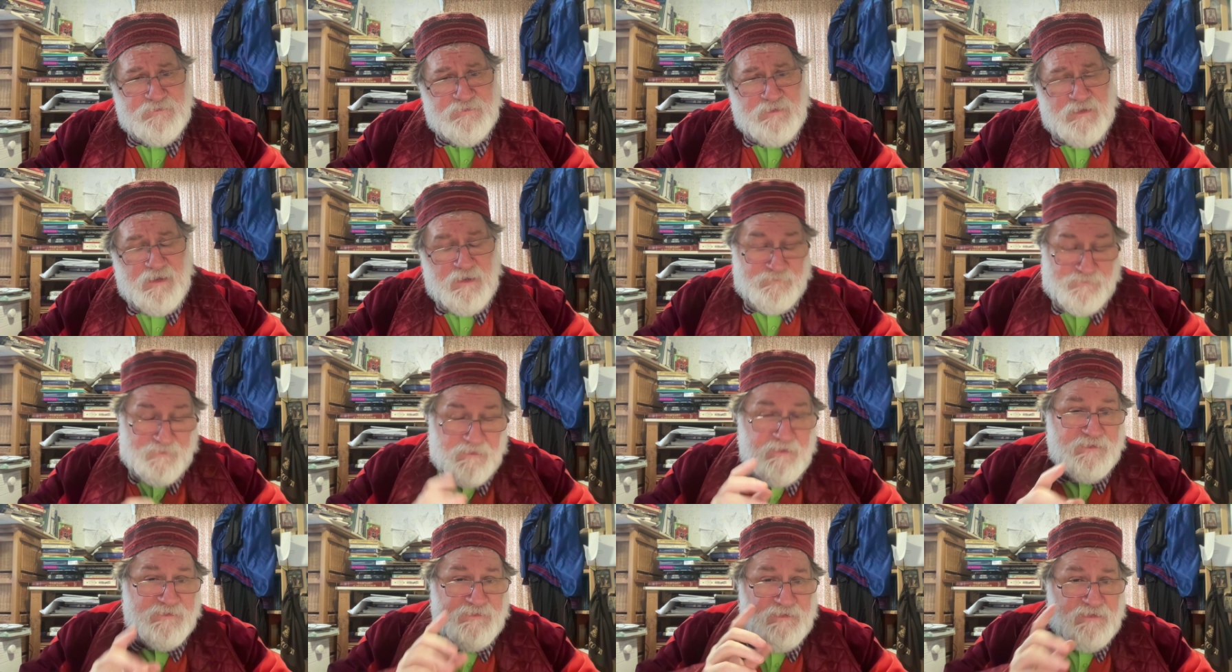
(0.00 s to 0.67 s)
I
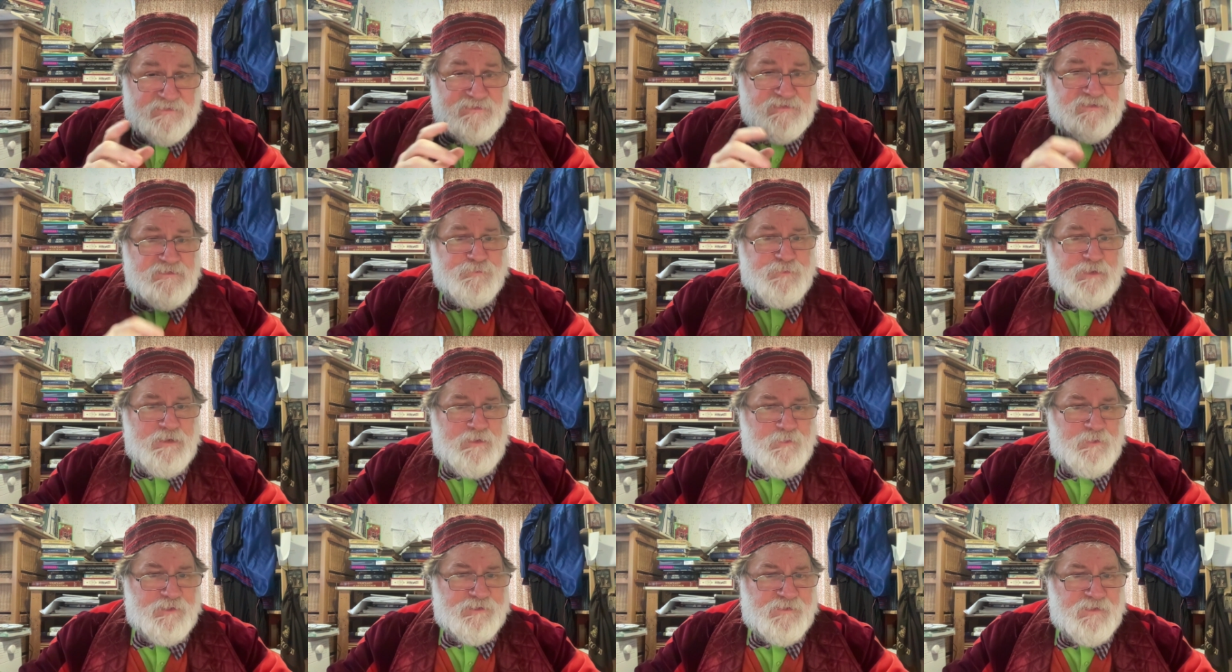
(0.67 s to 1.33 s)
think it has to
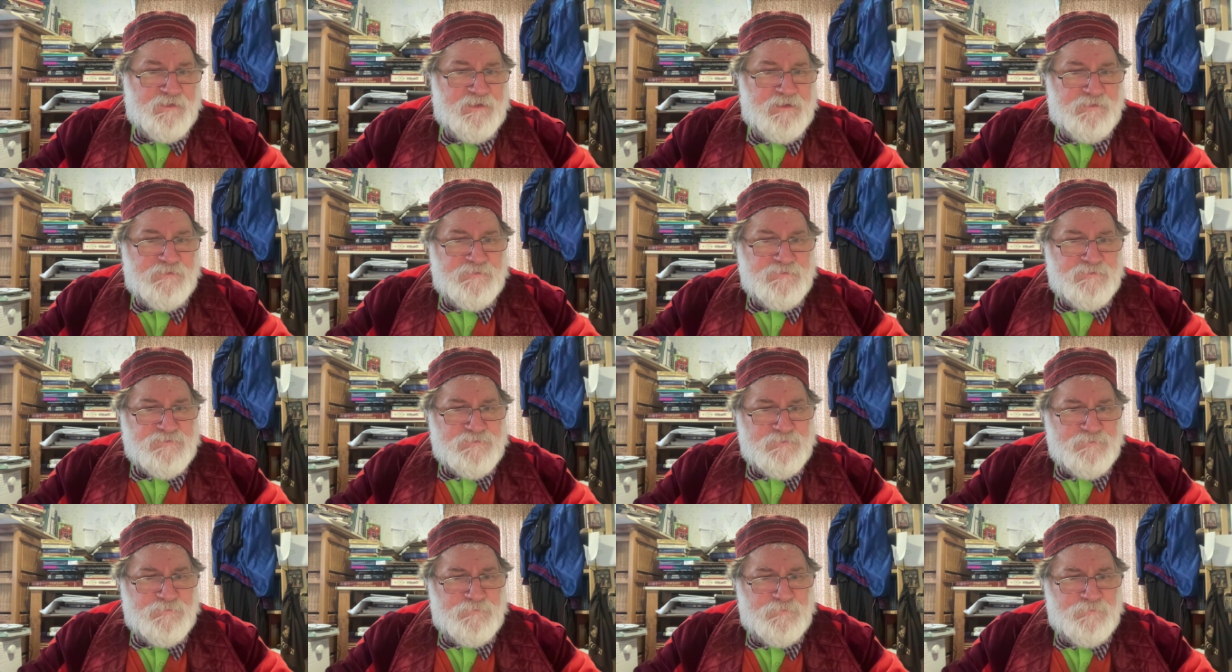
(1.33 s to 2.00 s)
be written
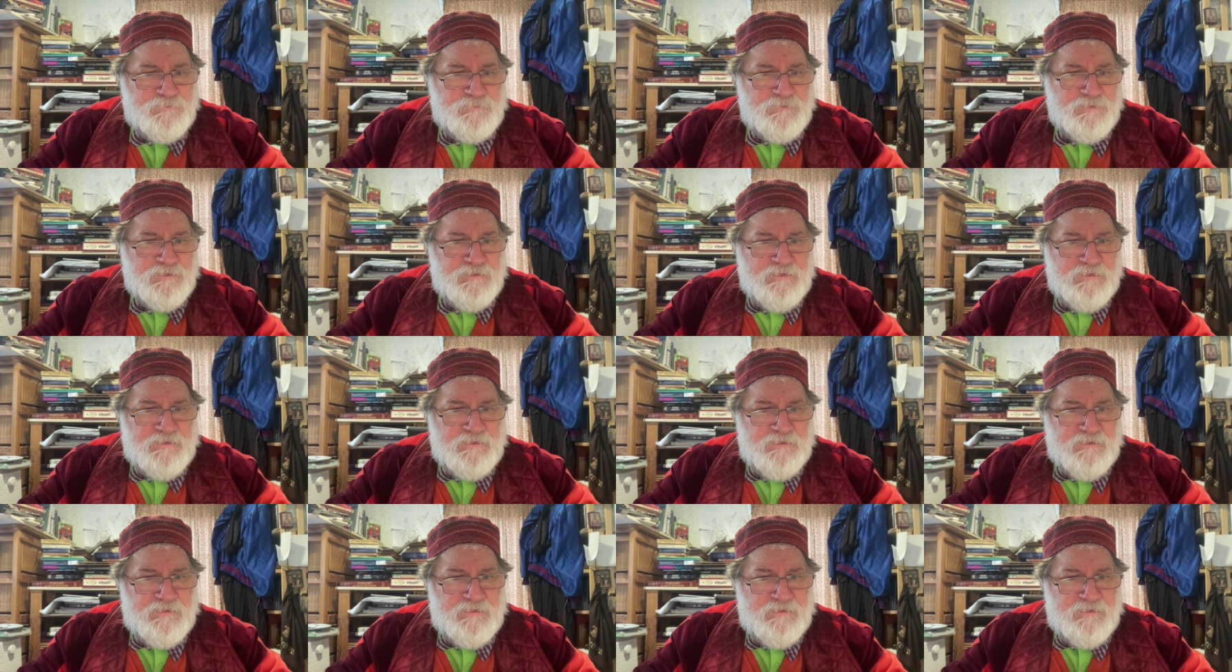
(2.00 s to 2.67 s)
into
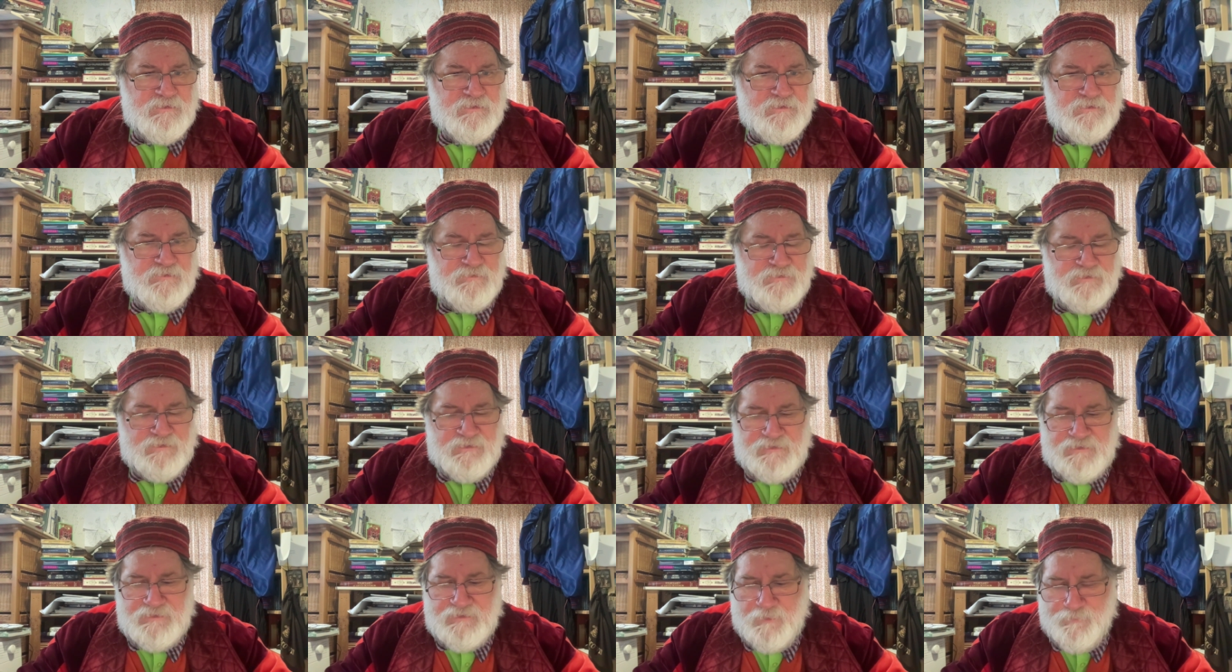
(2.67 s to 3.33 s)

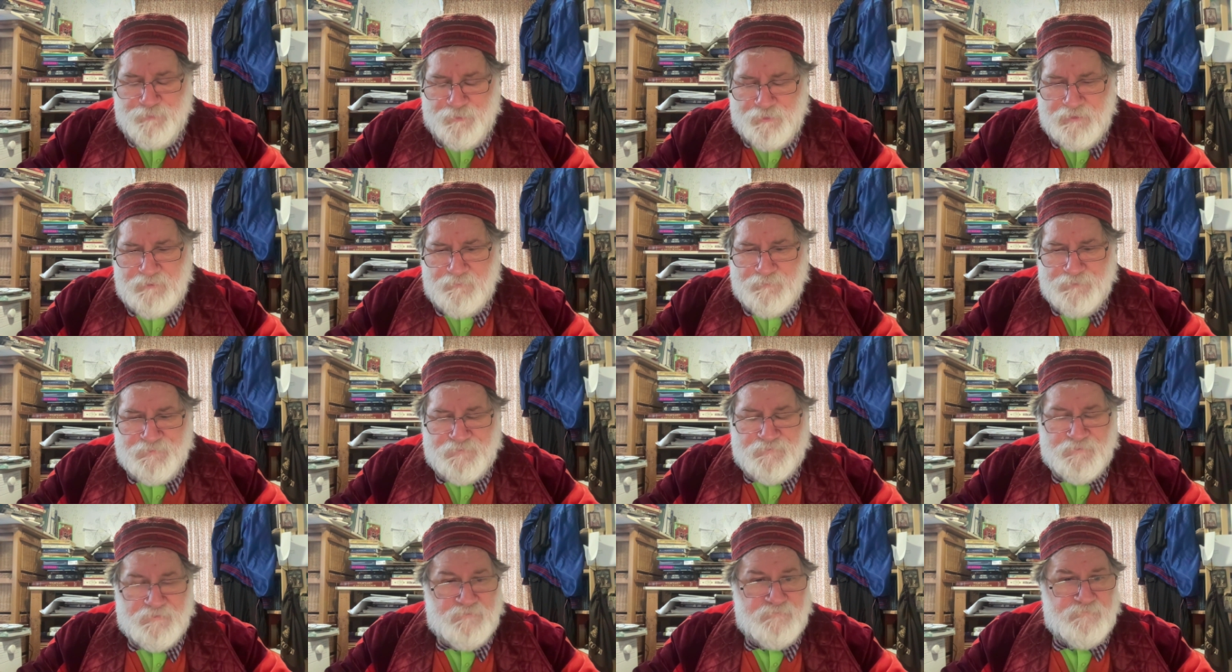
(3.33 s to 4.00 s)
the
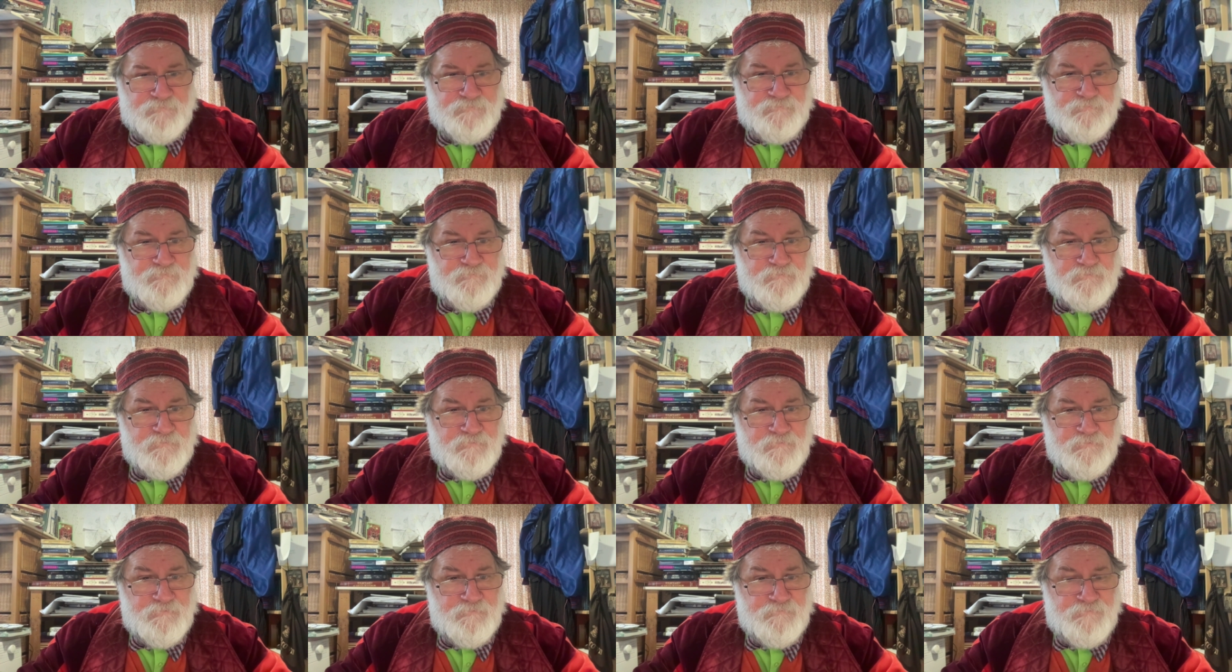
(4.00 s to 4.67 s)
appointment of
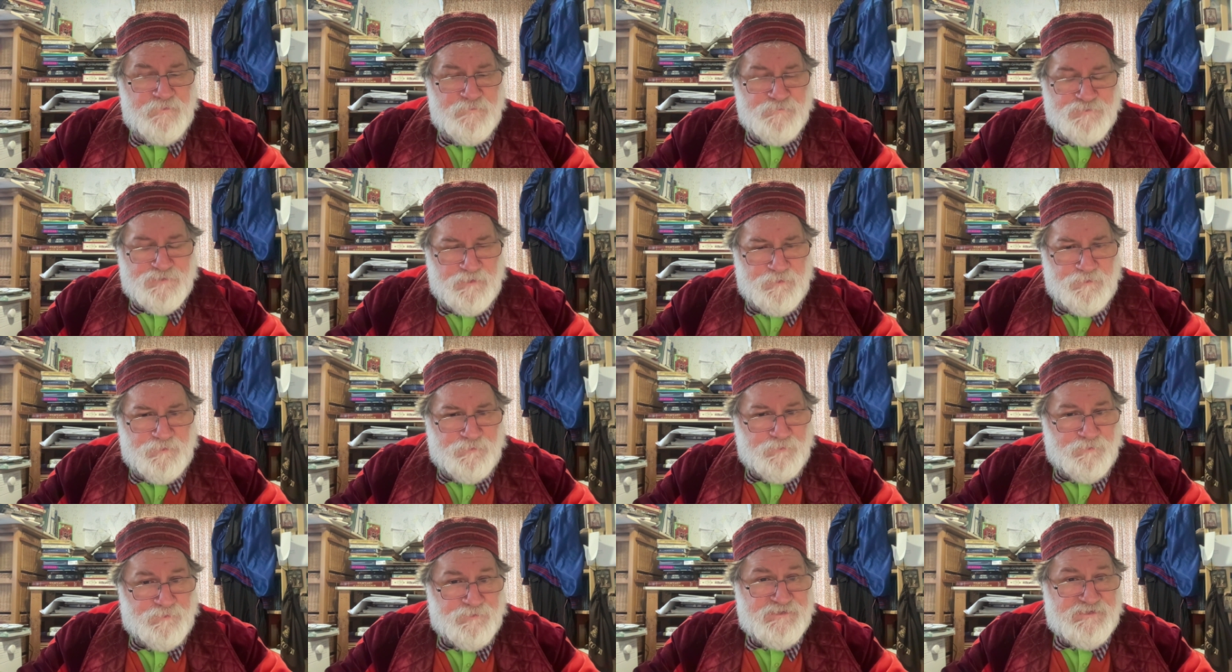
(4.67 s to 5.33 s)
future
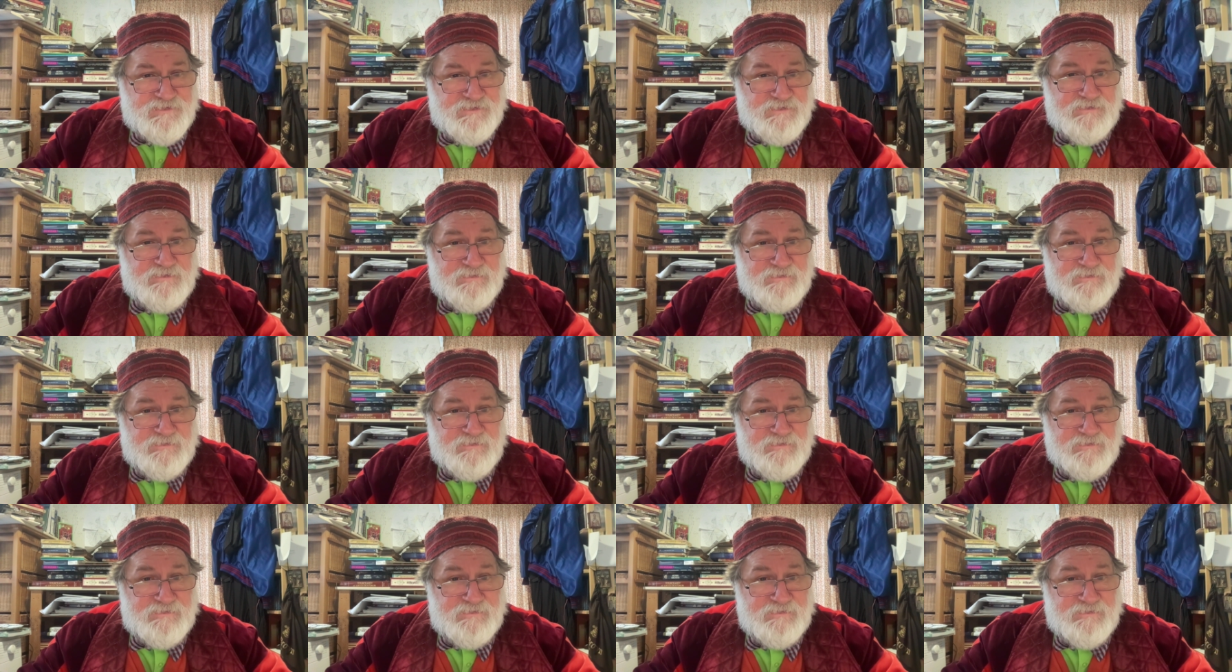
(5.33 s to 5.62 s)
lords